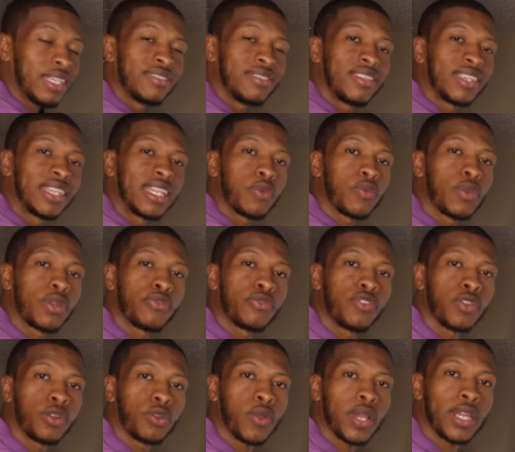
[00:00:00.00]
to get rid of
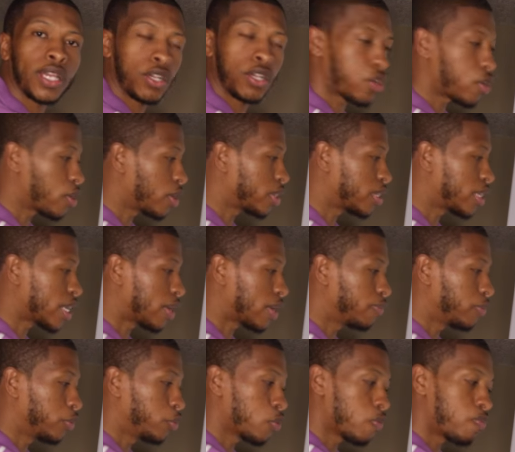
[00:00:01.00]
your credit card debt,
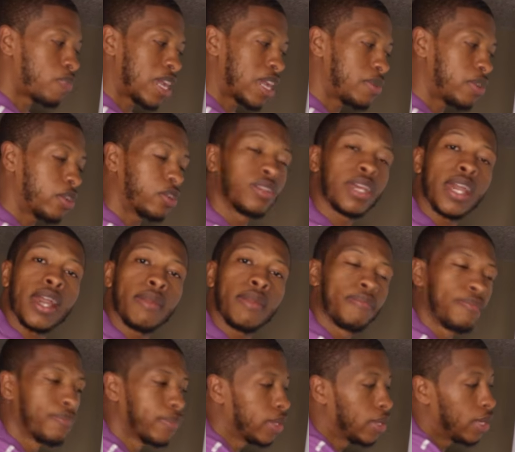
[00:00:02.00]
your baby debt,
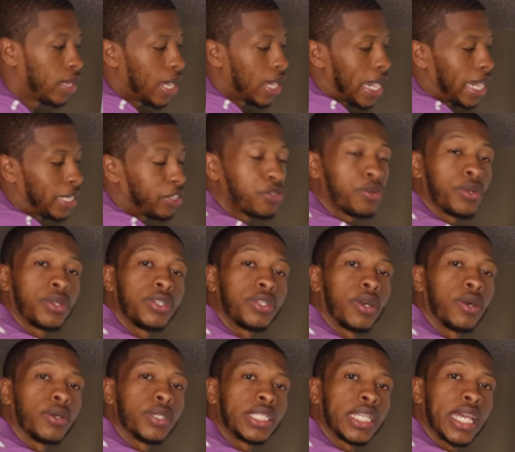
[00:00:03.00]
and your
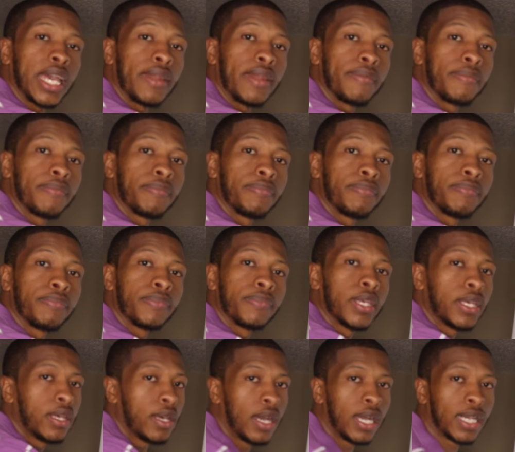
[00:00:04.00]
adult debt.
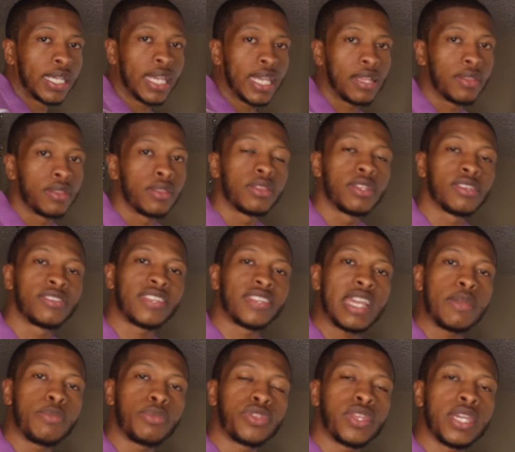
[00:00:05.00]
Again, the
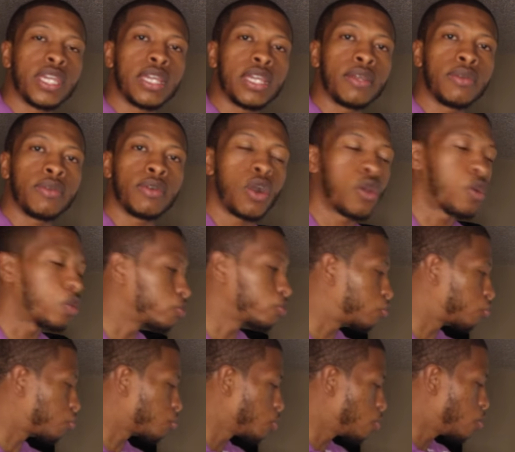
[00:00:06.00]
same thing holds
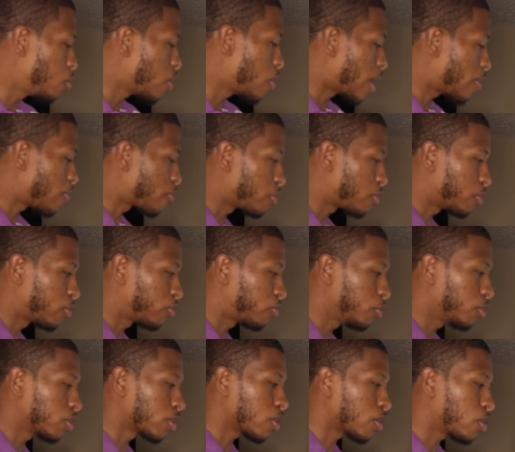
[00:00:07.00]
true from your
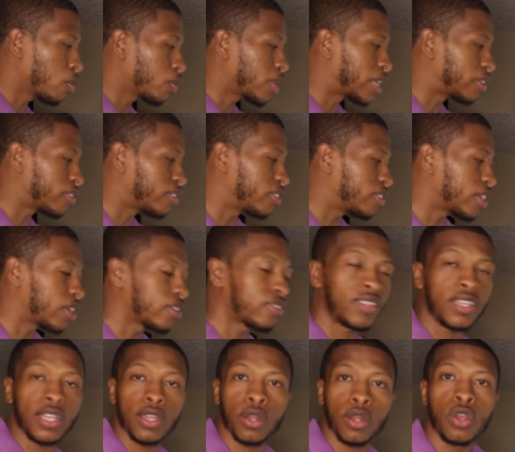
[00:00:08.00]
student loan as it does
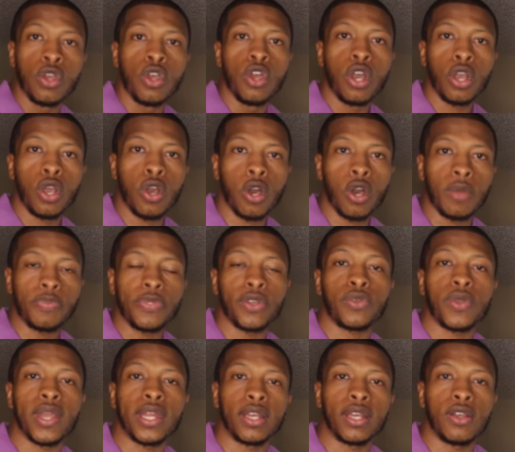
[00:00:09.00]
here. Call up the
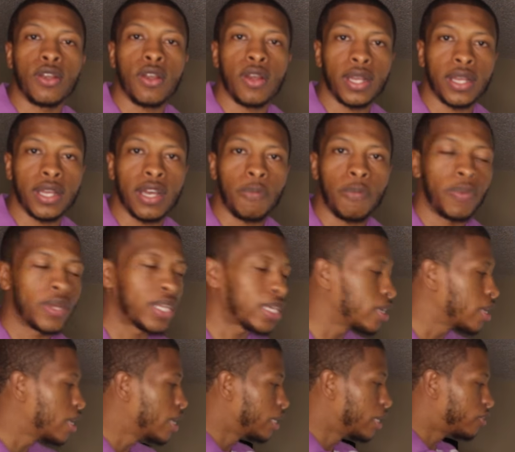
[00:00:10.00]
credit card company.
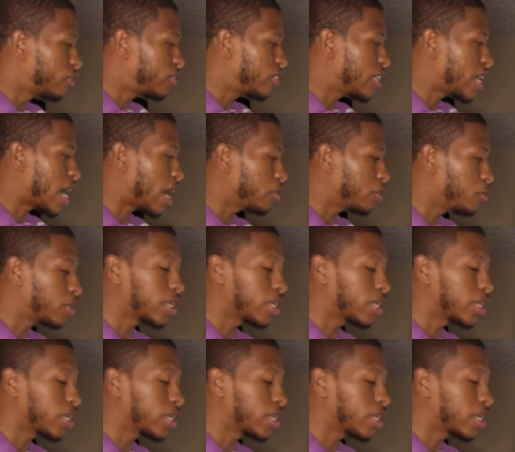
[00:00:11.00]
See how you